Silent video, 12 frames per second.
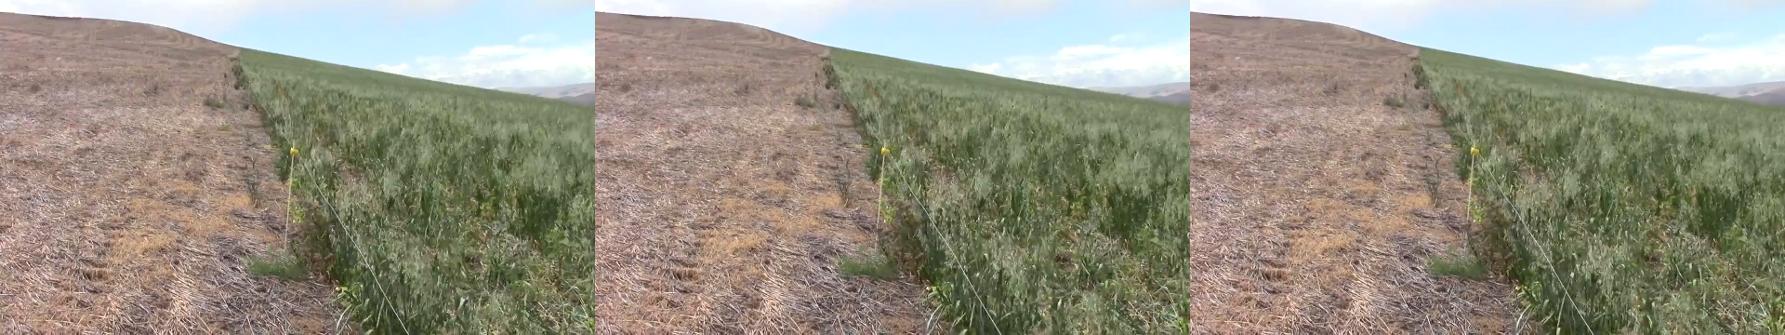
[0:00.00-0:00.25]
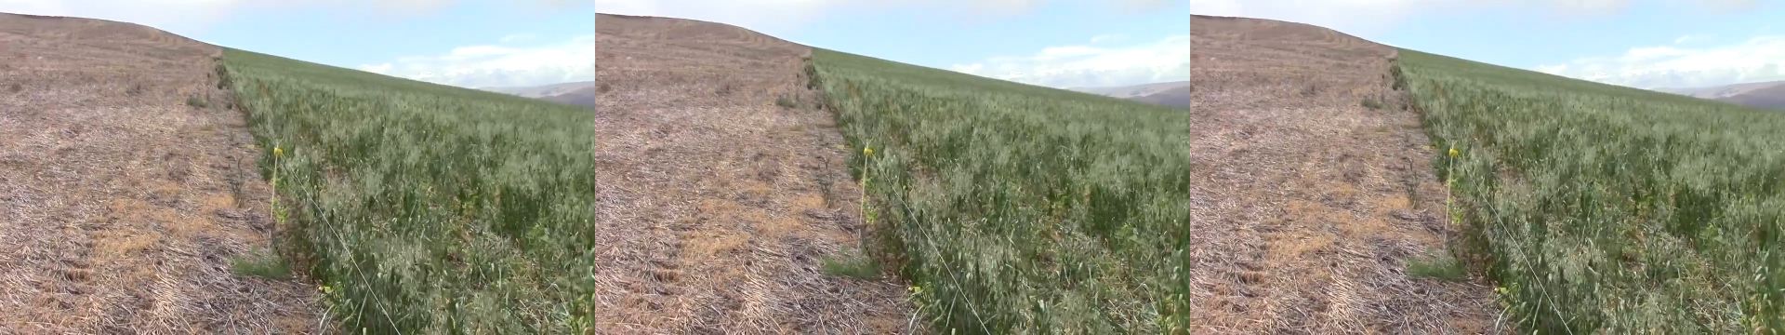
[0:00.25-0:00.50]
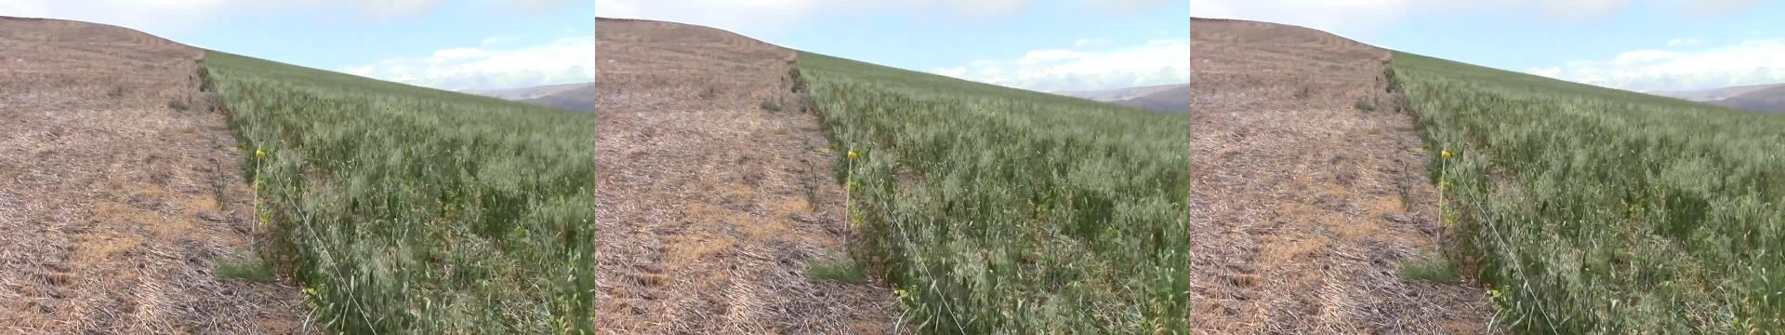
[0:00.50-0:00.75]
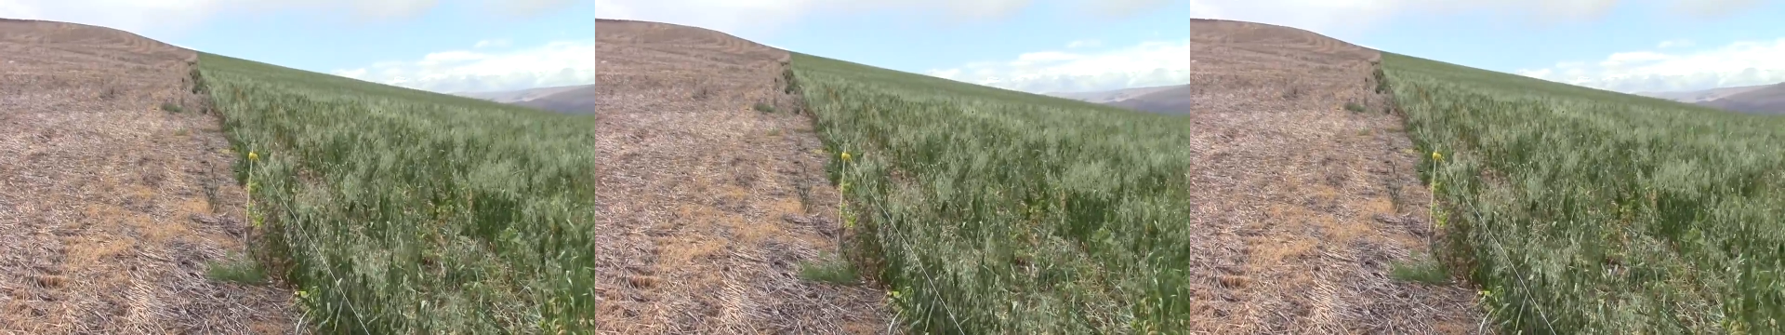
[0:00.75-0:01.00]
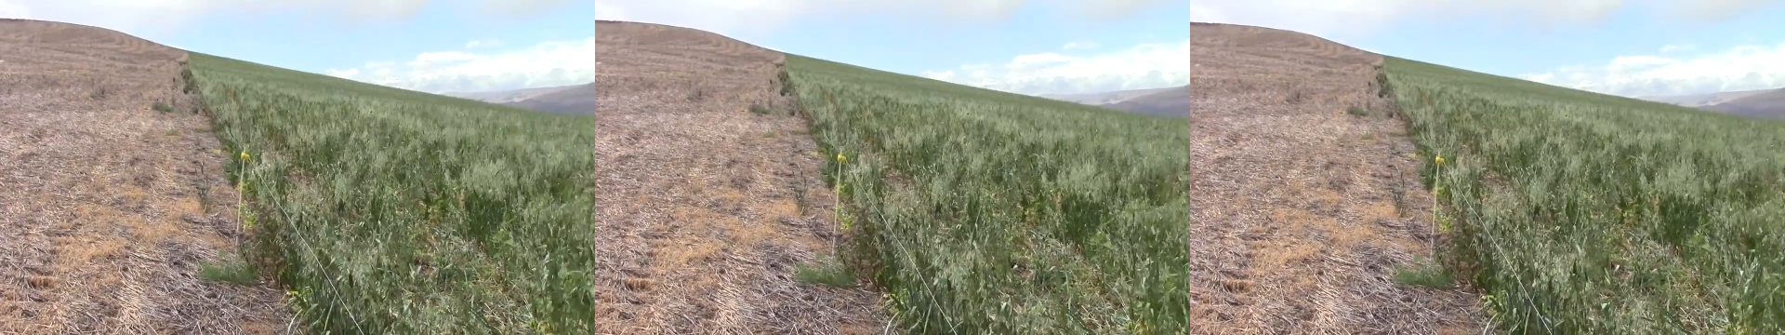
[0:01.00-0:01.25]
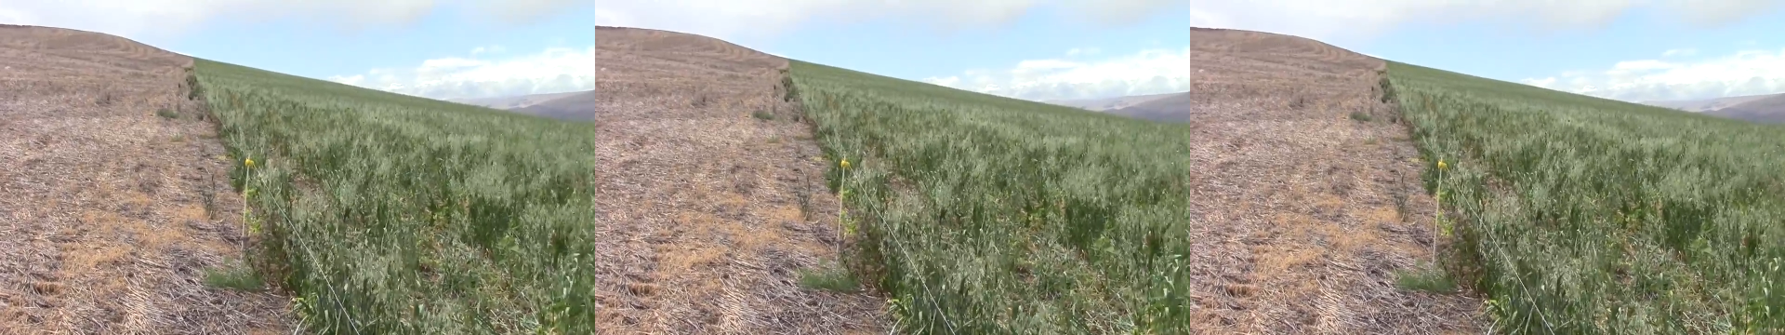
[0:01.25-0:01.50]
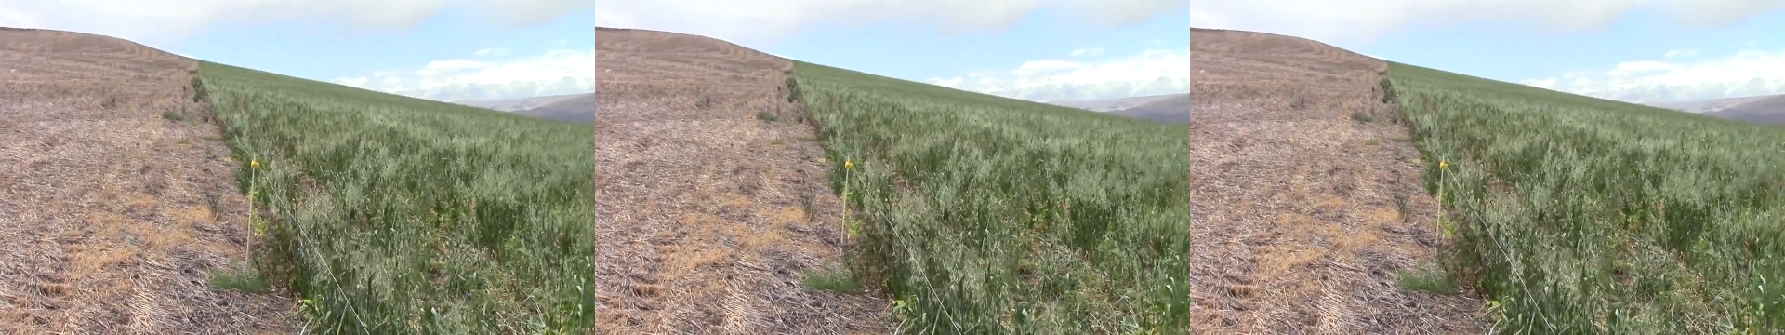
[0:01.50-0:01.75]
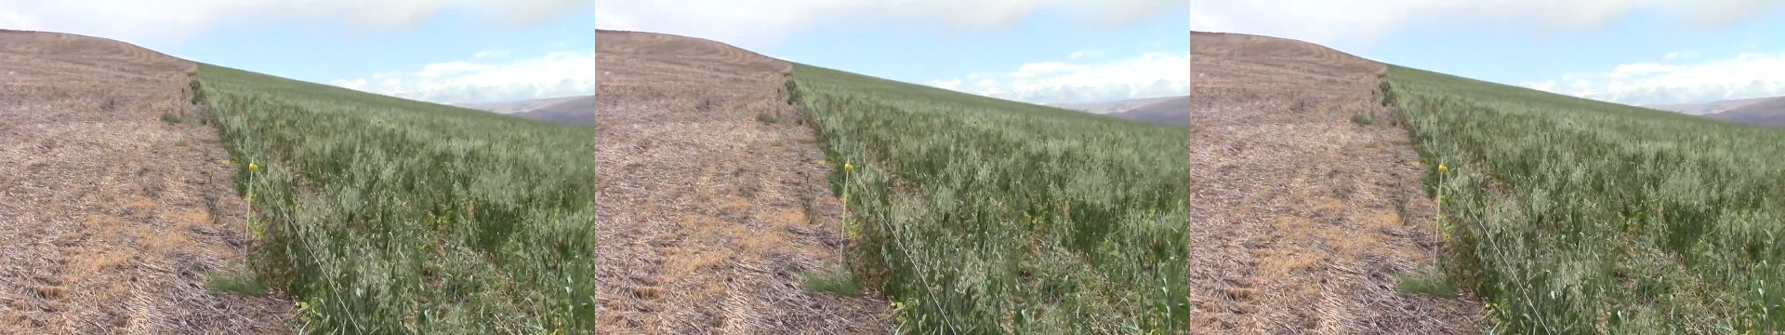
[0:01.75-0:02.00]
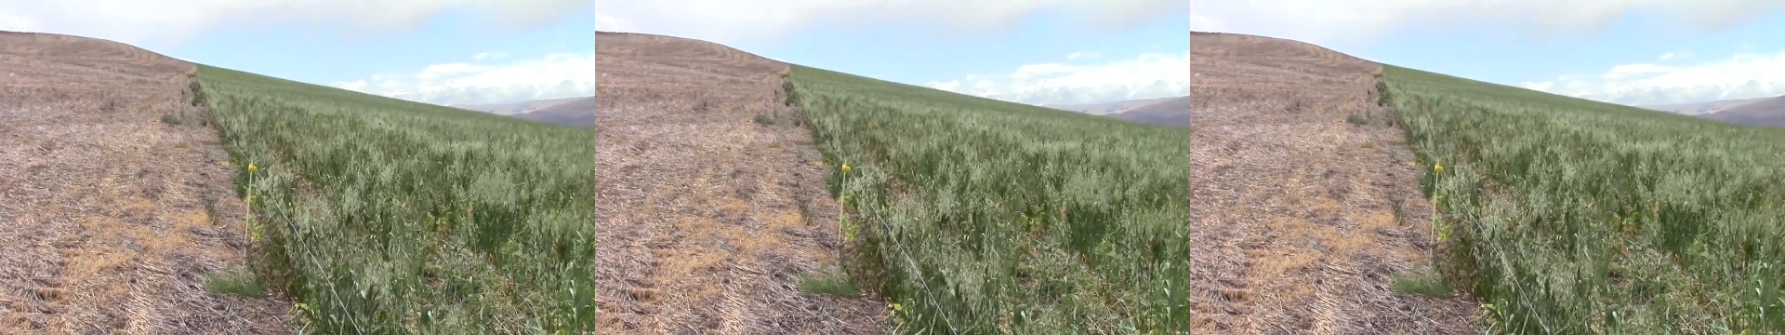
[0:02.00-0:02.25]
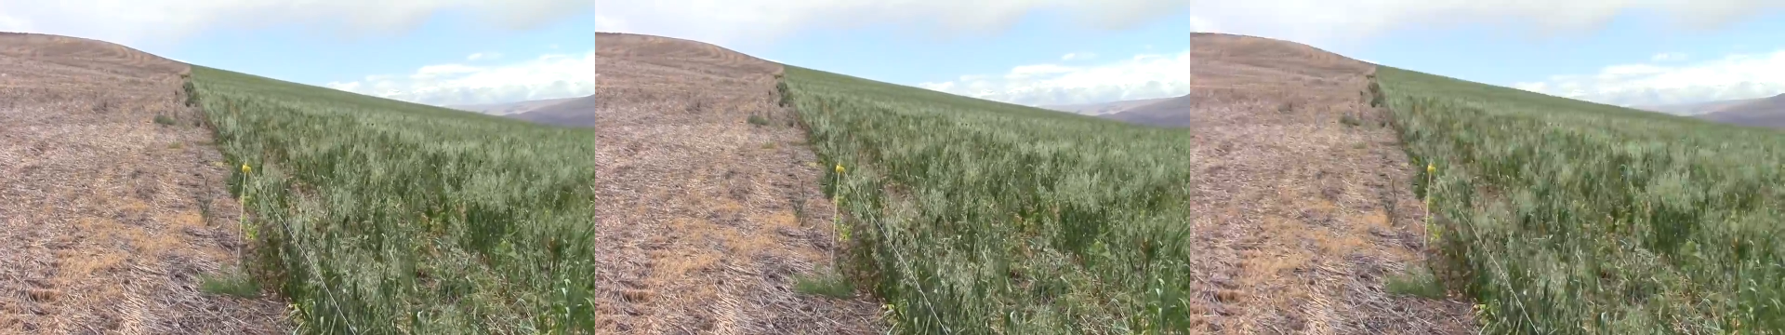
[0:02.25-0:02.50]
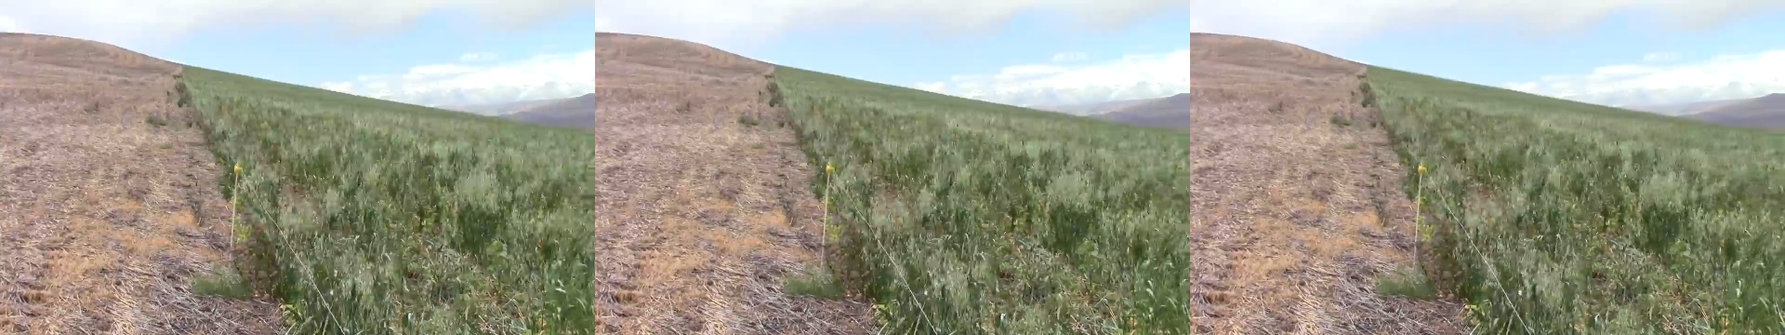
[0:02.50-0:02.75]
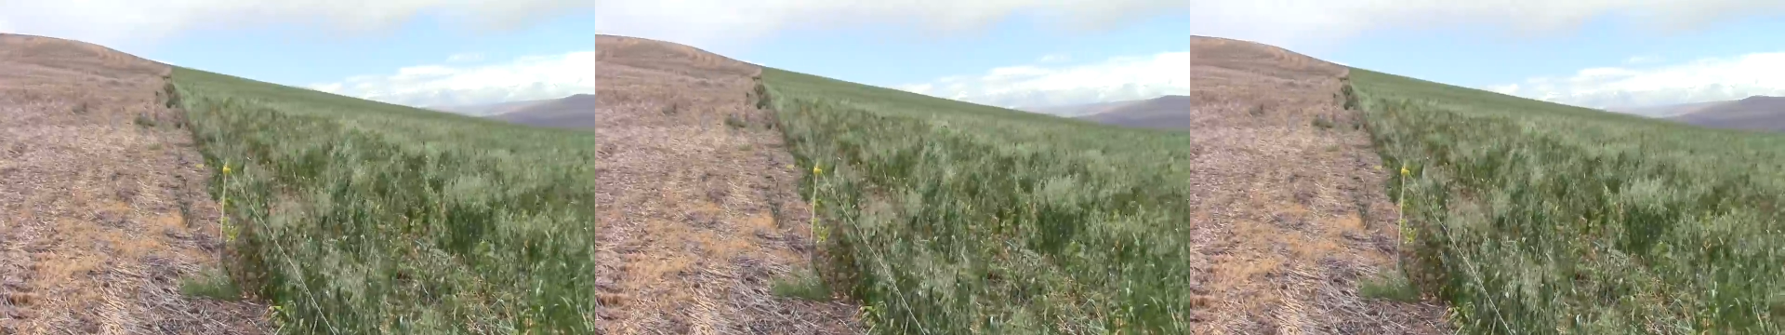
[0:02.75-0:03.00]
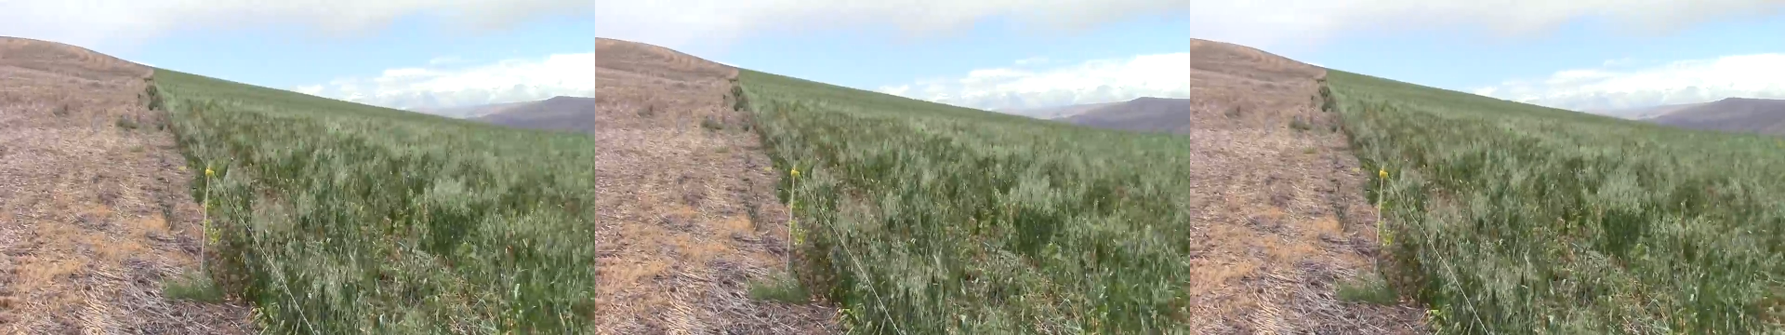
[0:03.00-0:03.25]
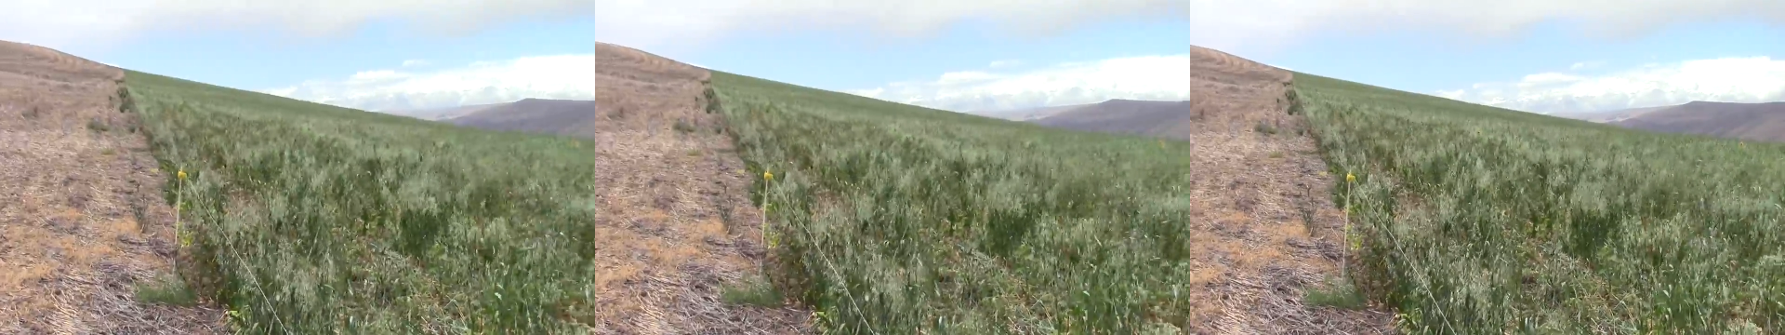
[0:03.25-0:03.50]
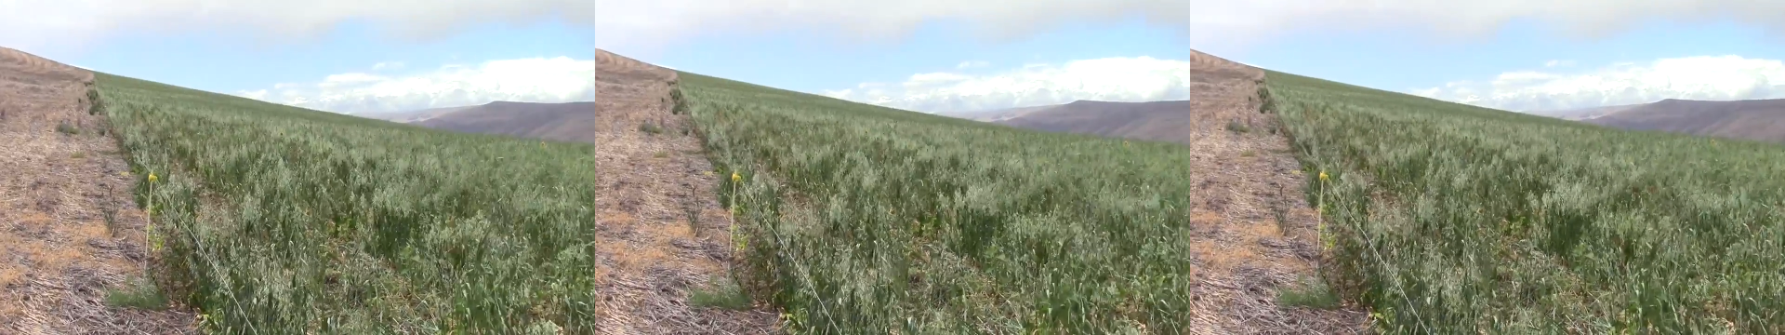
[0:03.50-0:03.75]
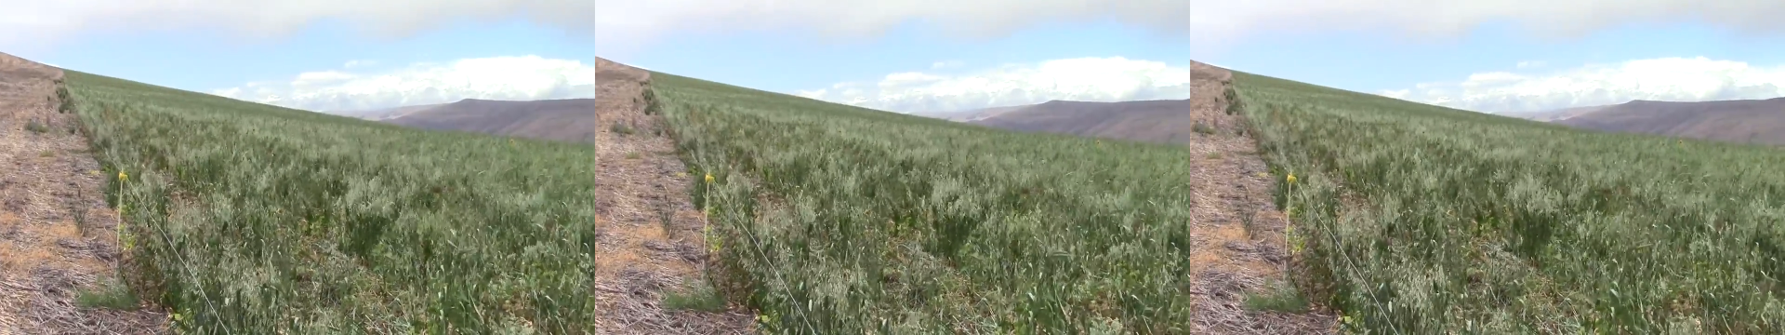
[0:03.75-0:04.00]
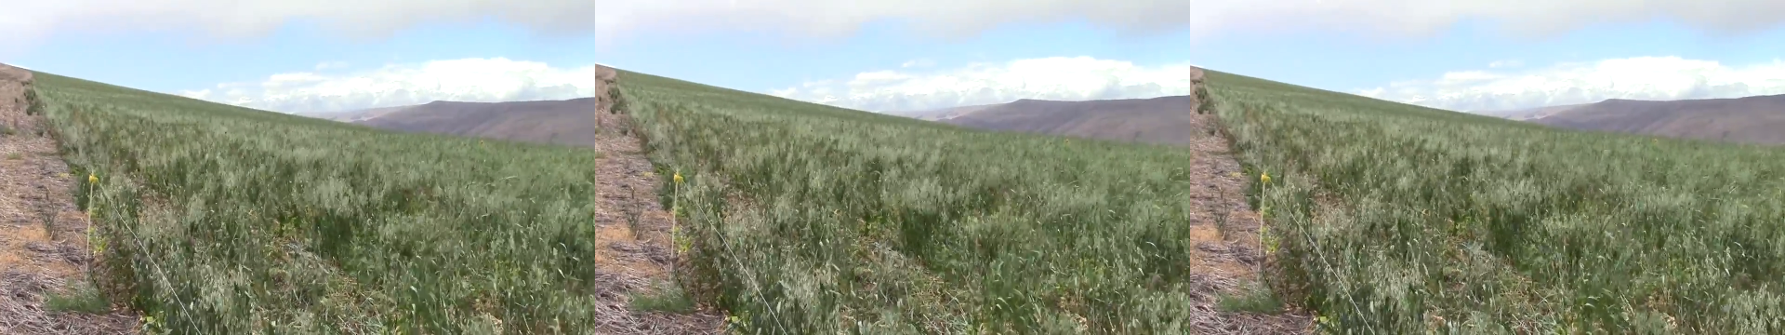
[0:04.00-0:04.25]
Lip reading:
[unreadable: no face in view]